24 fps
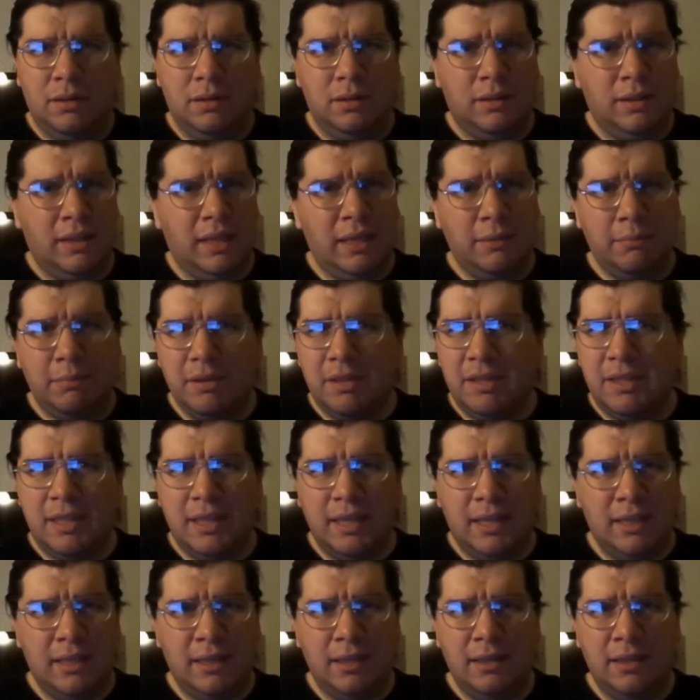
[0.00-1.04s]
uh, Kate
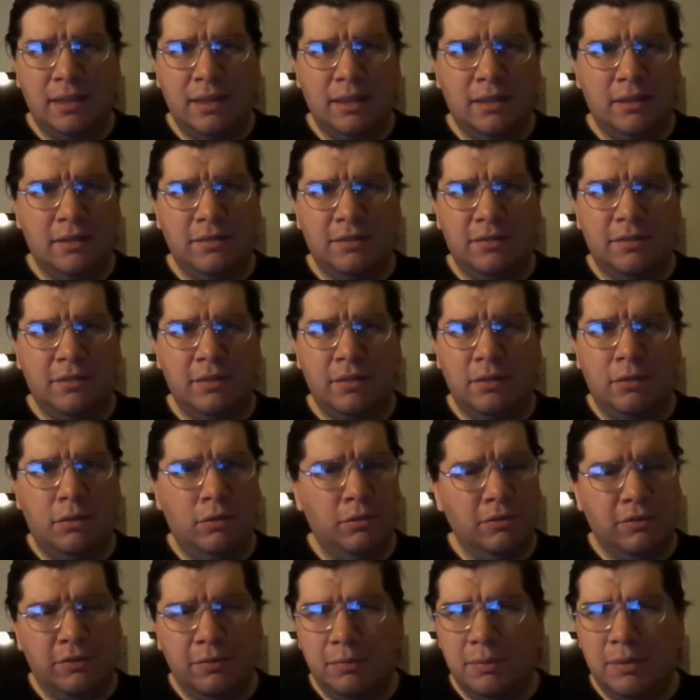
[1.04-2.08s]
McKinnon as uh,
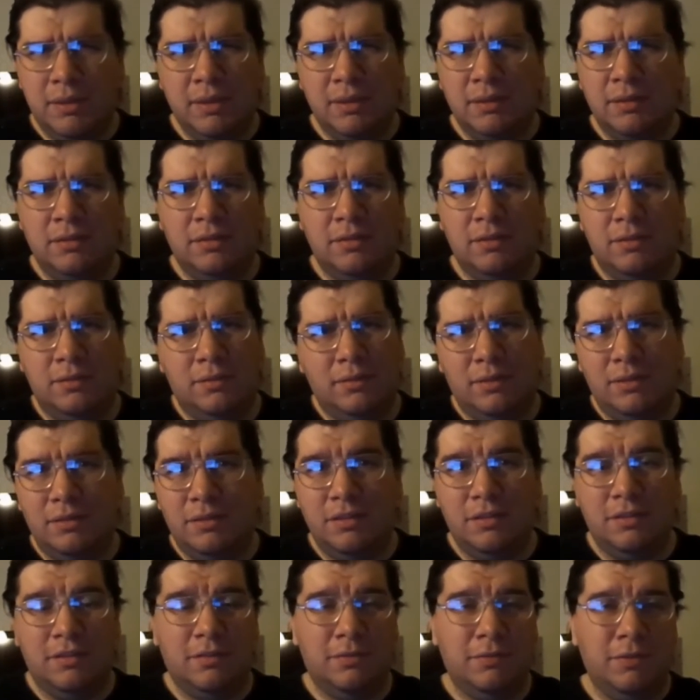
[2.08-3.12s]
Holtzmann
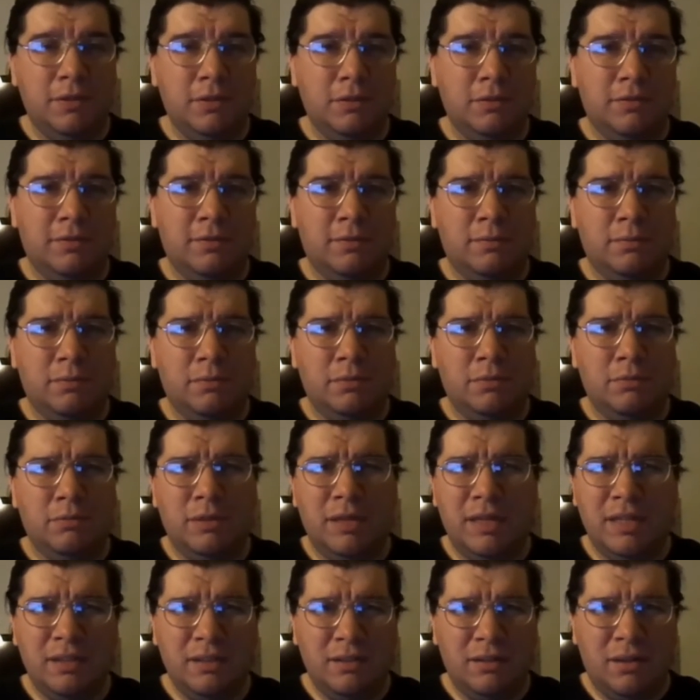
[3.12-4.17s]
just feels
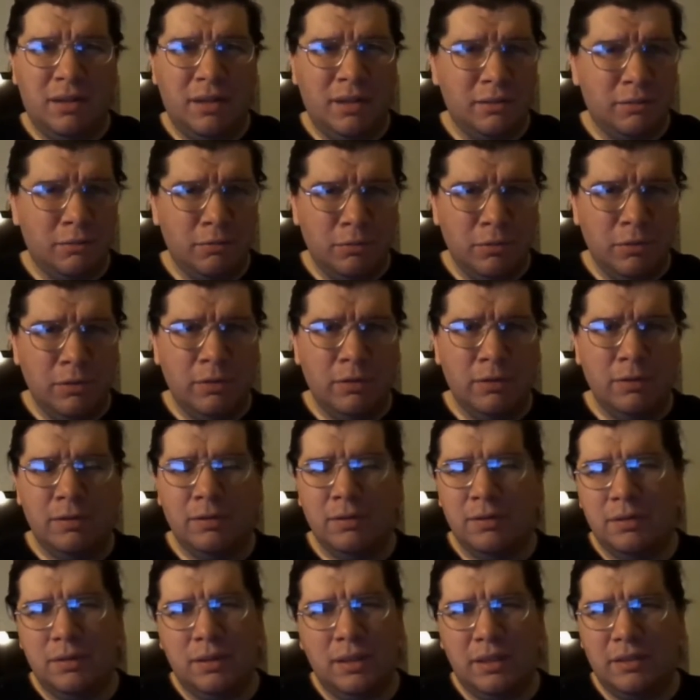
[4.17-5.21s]
quite
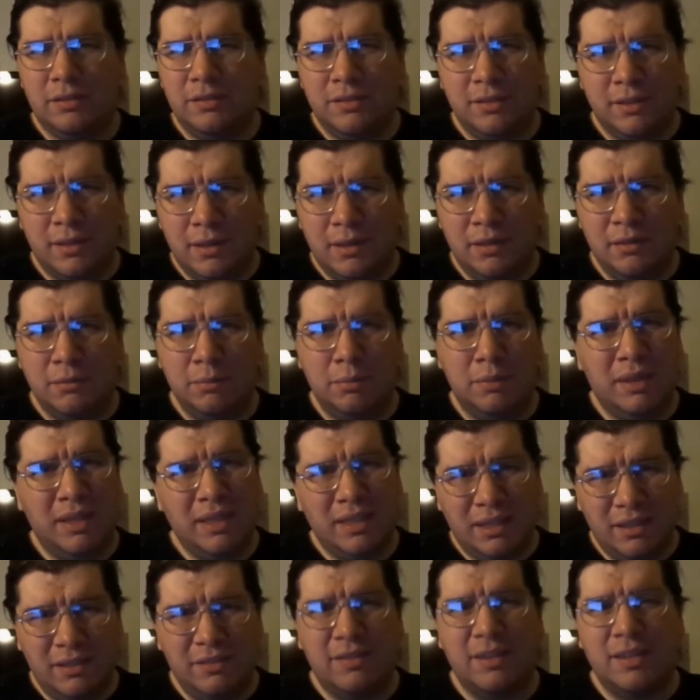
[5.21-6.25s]
awkward at times,
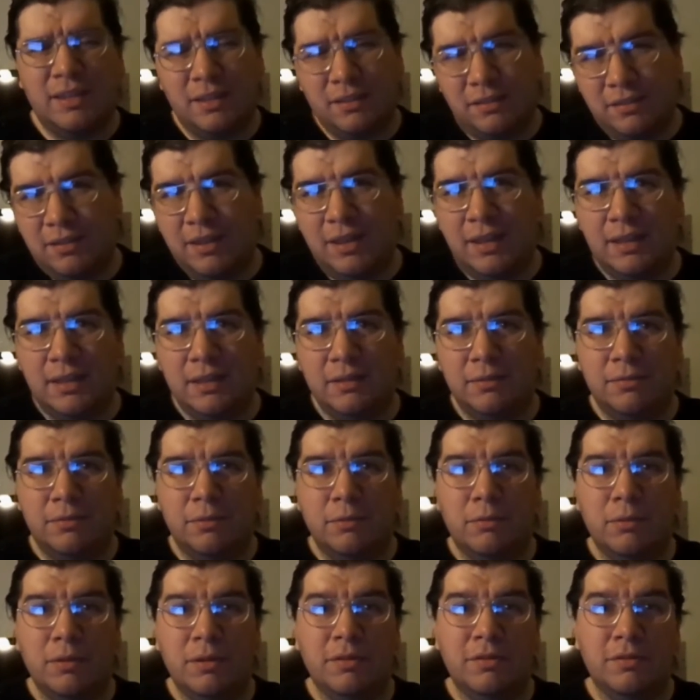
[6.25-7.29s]
but I guess I could take it
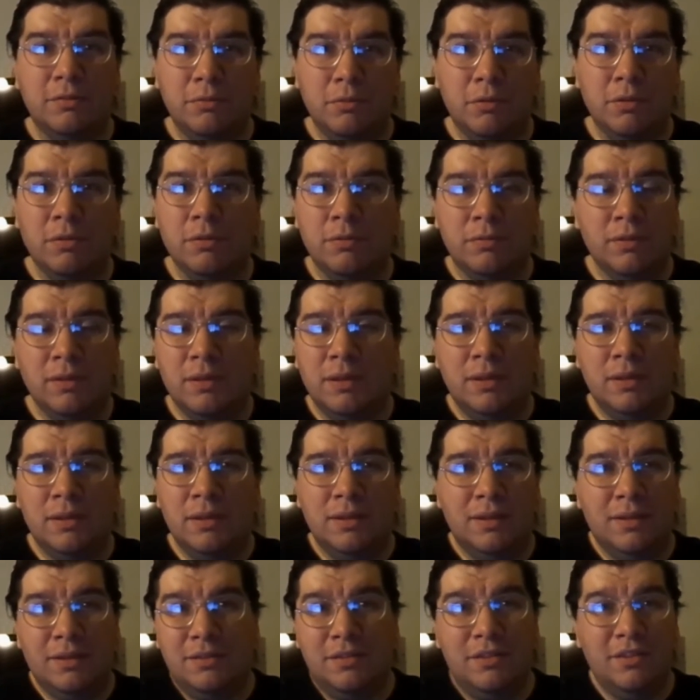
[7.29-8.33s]
for what it's worth.
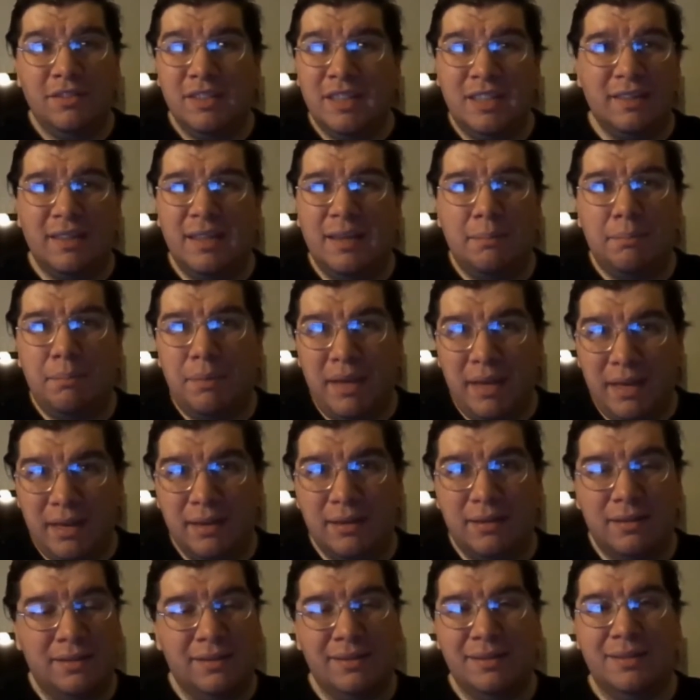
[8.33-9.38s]
She's not that
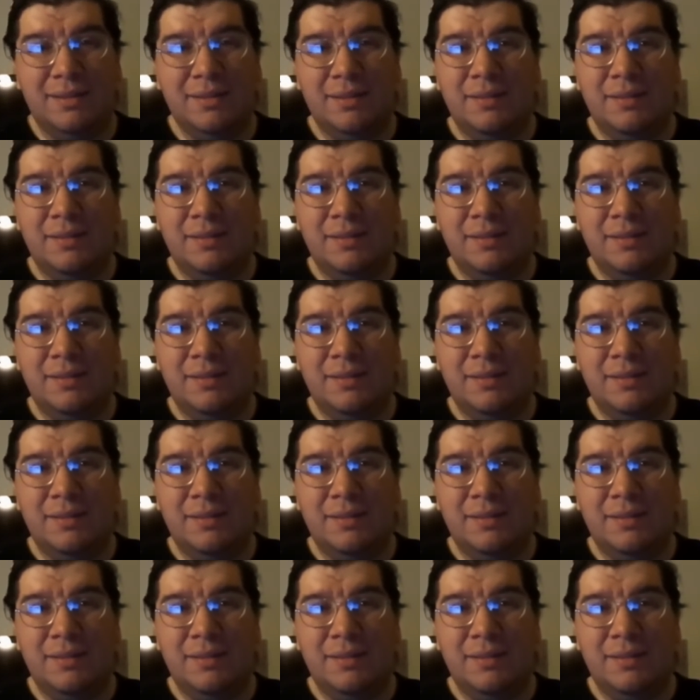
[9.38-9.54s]
bad.